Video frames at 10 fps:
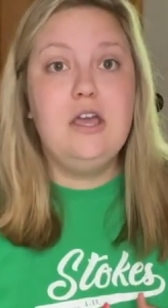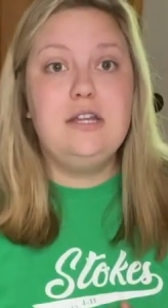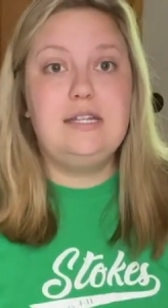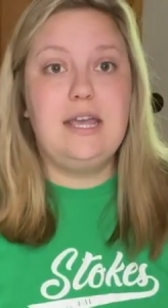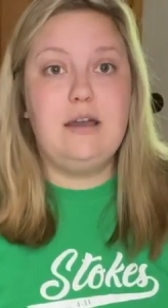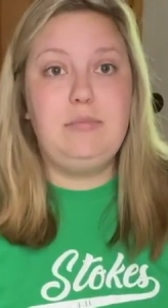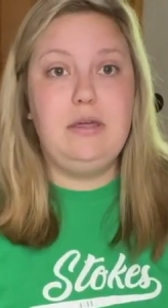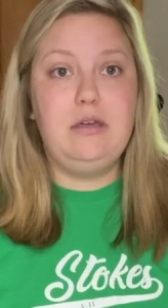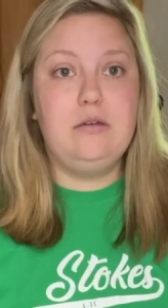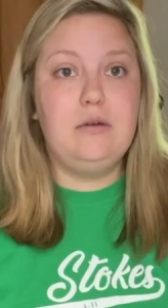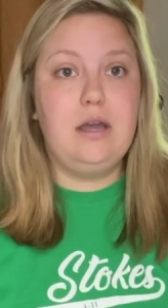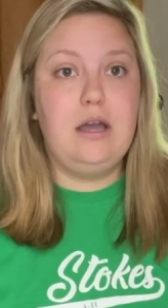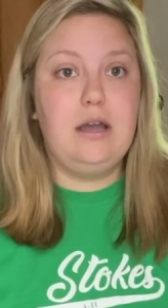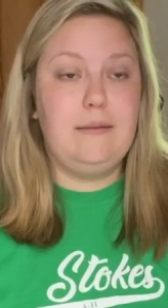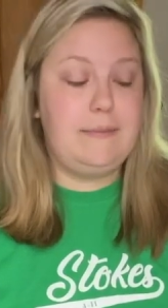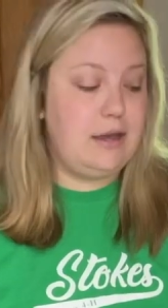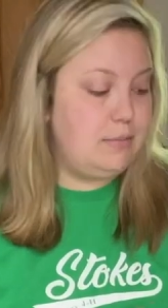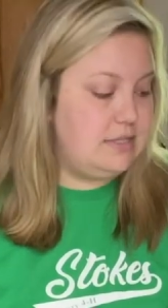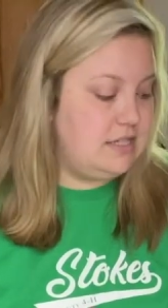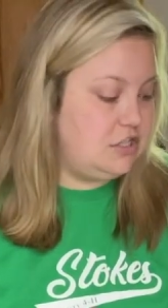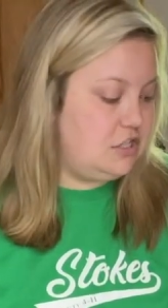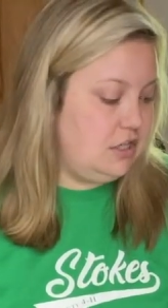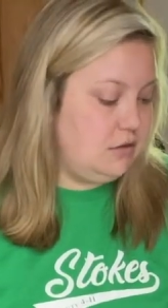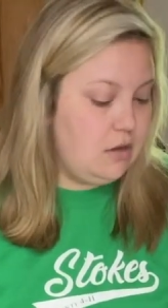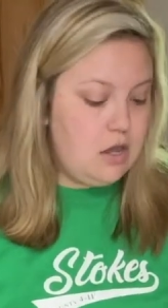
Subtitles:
to help you, help assist you